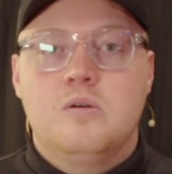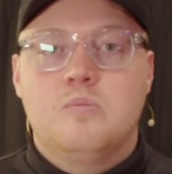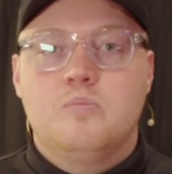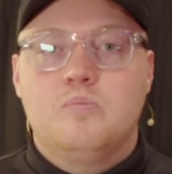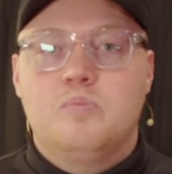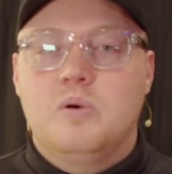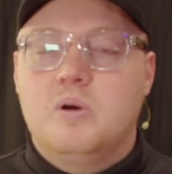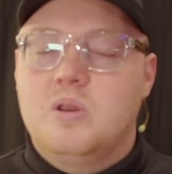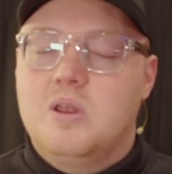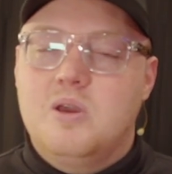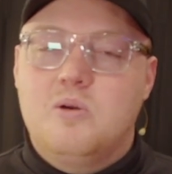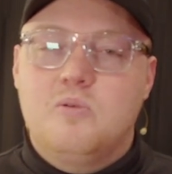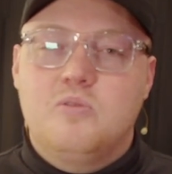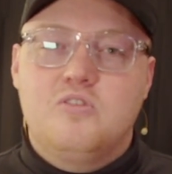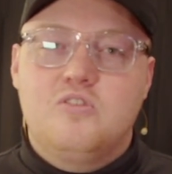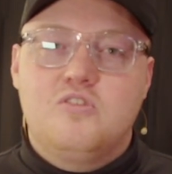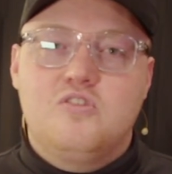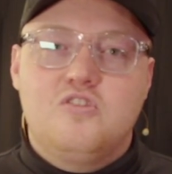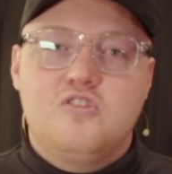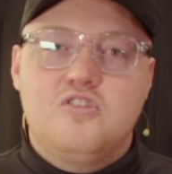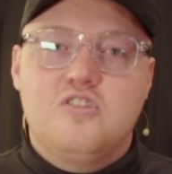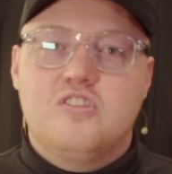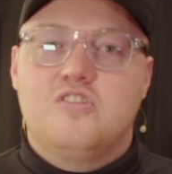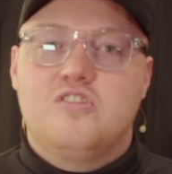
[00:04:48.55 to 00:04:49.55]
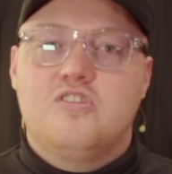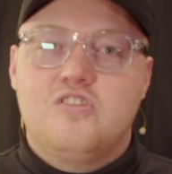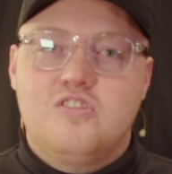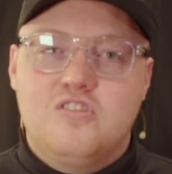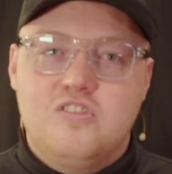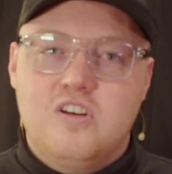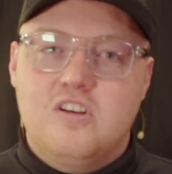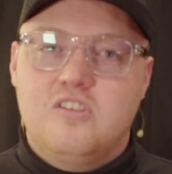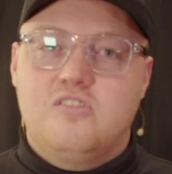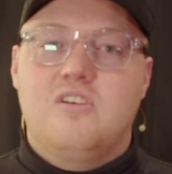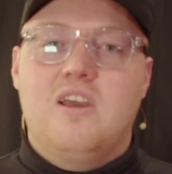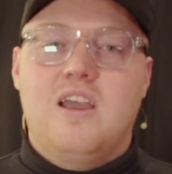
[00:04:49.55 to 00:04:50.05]
but it was just
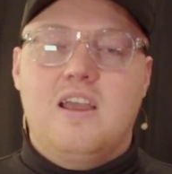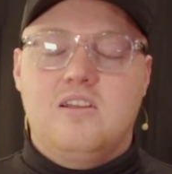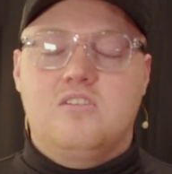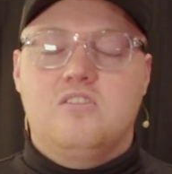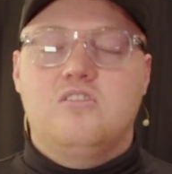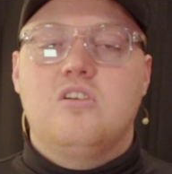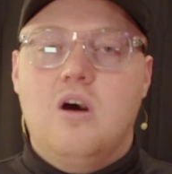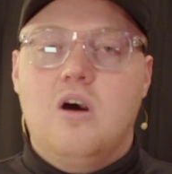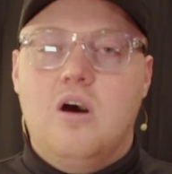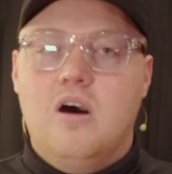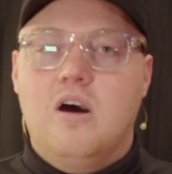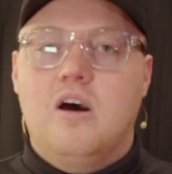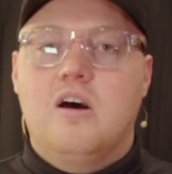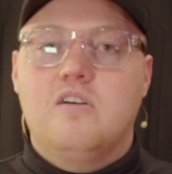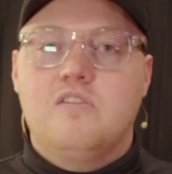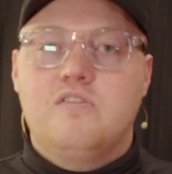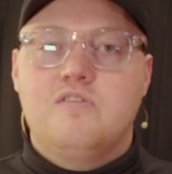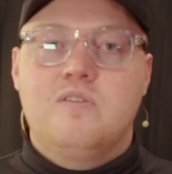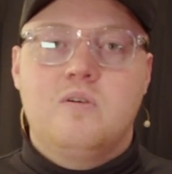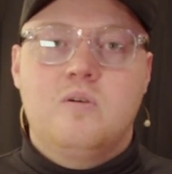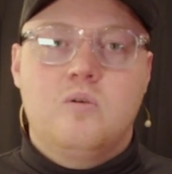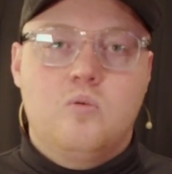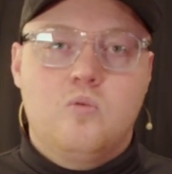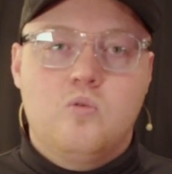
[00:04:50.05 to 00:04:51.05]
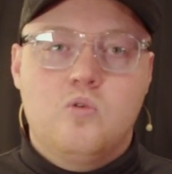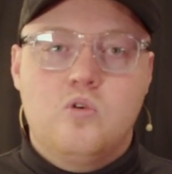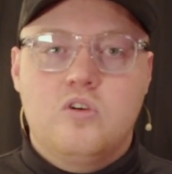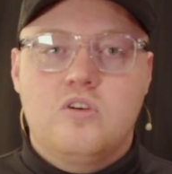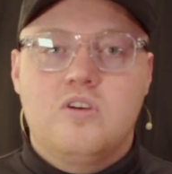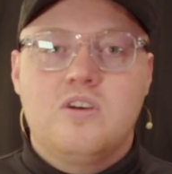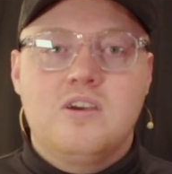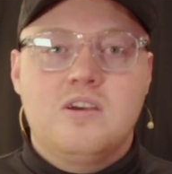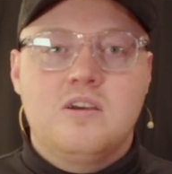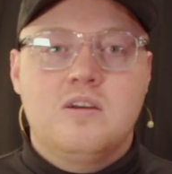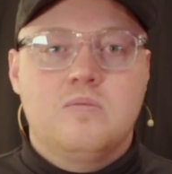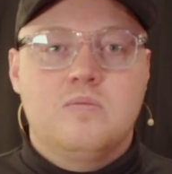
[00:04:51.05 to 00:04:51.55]
such a tough
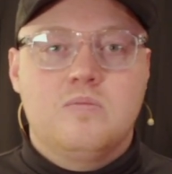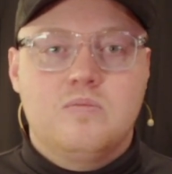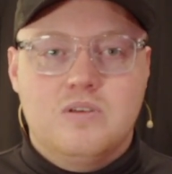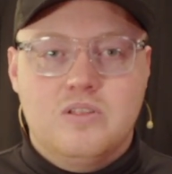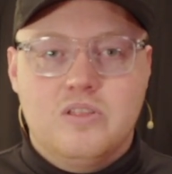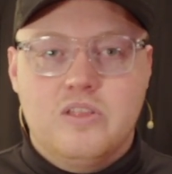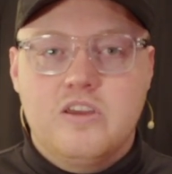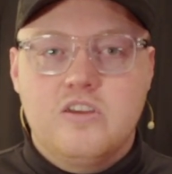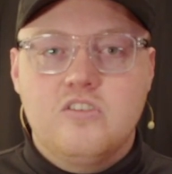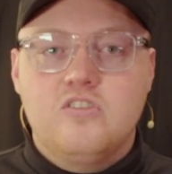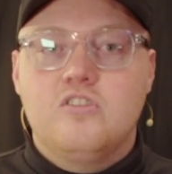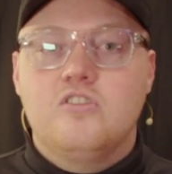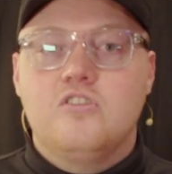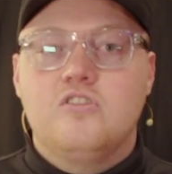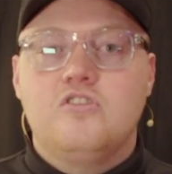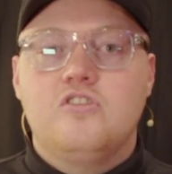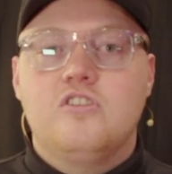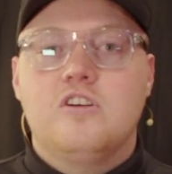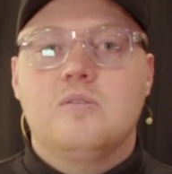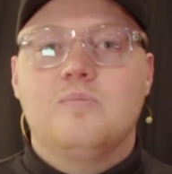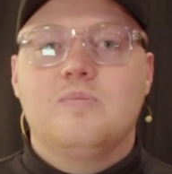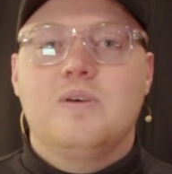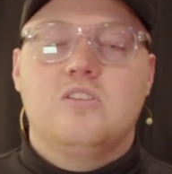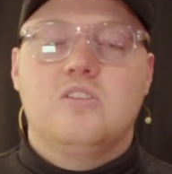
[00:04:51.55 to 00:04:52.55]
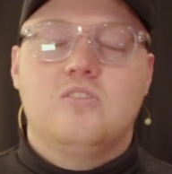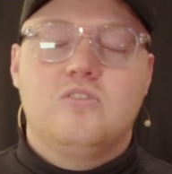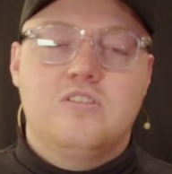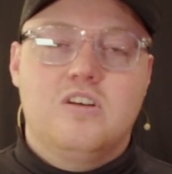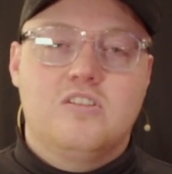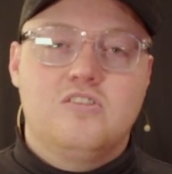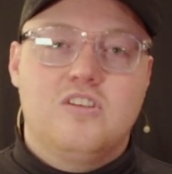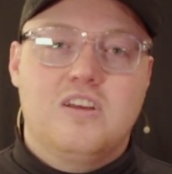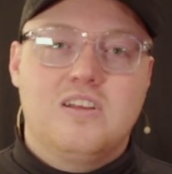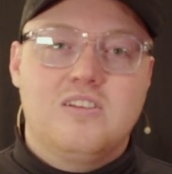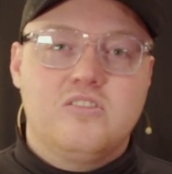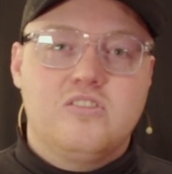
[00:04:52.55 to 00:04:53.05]
working relationship and
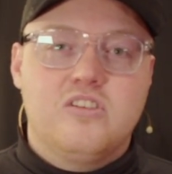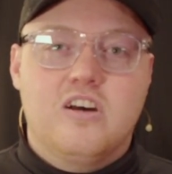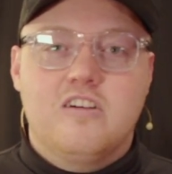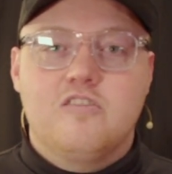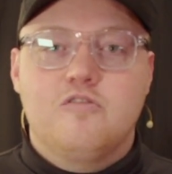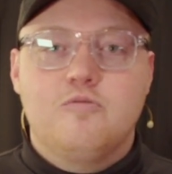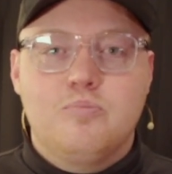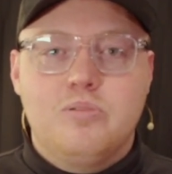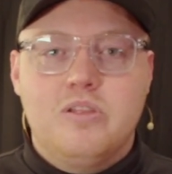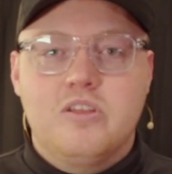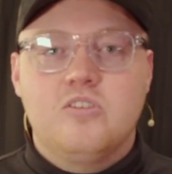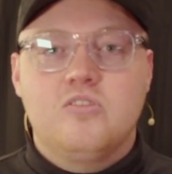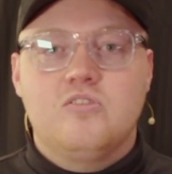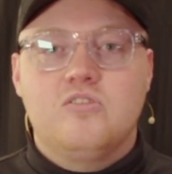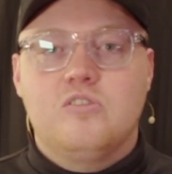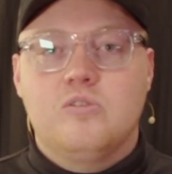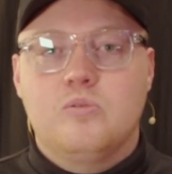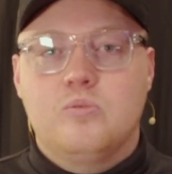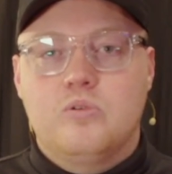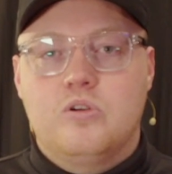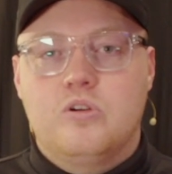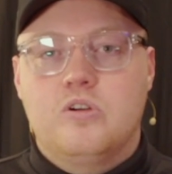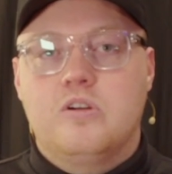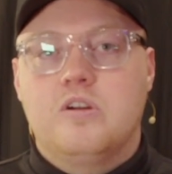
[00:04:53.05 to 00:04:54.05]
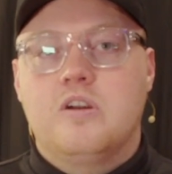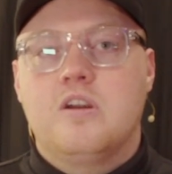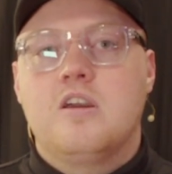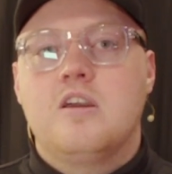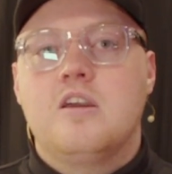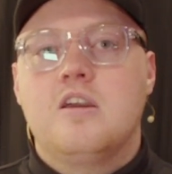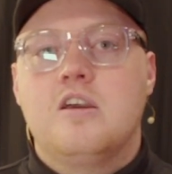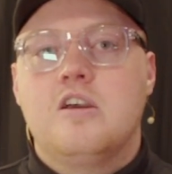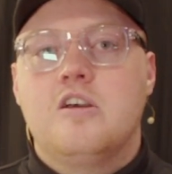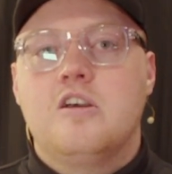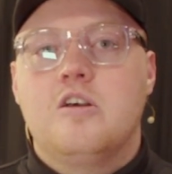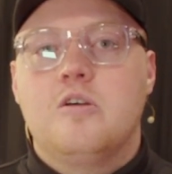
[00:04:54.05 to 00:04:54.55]
such a tough place to work
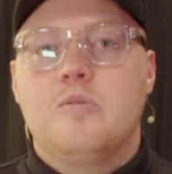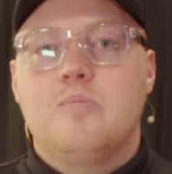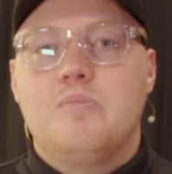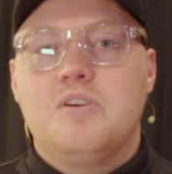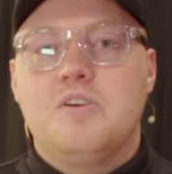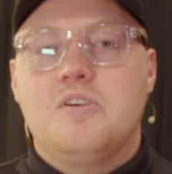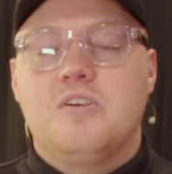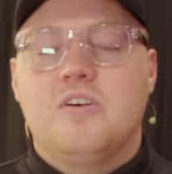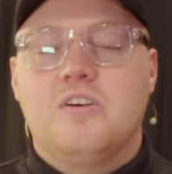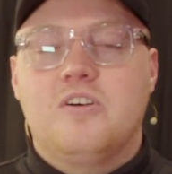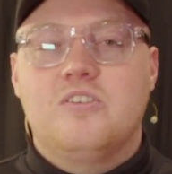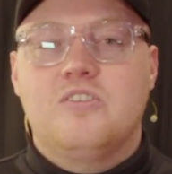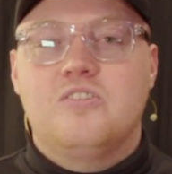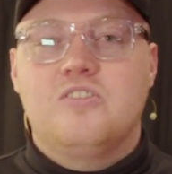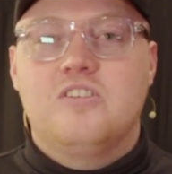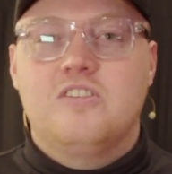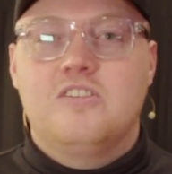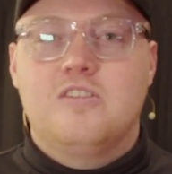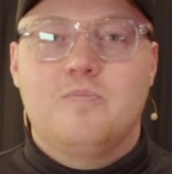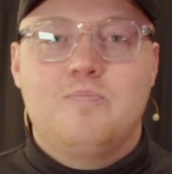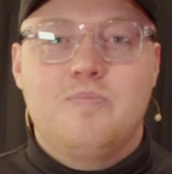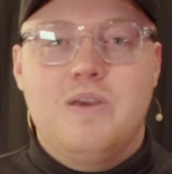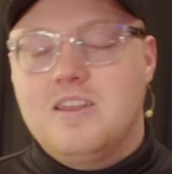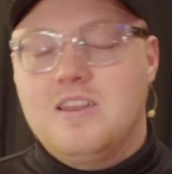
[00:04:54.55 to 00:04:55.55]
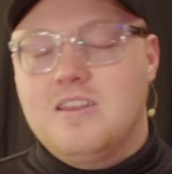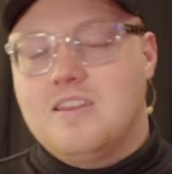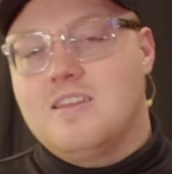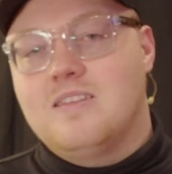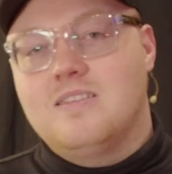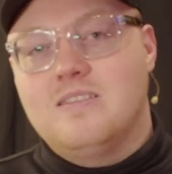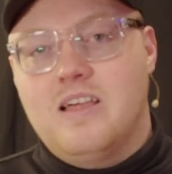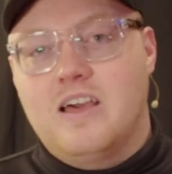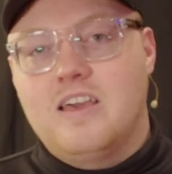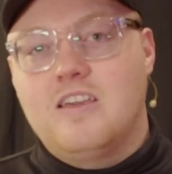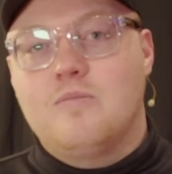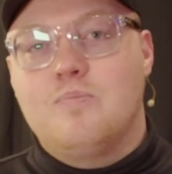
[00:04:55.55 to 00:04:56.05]
because the band
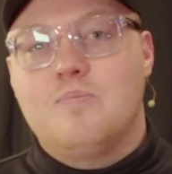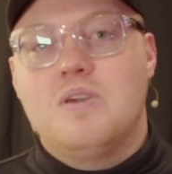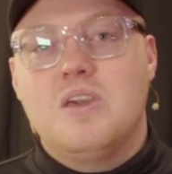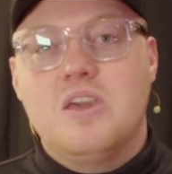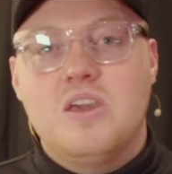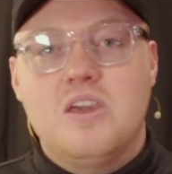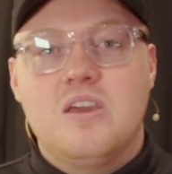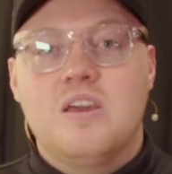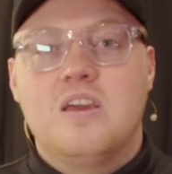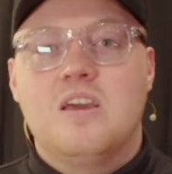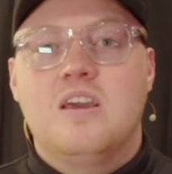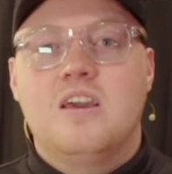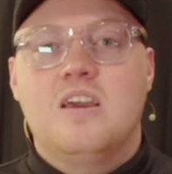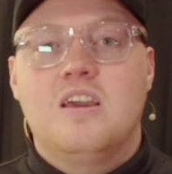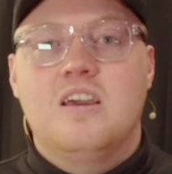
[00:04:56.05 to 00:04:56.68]
didn't like me,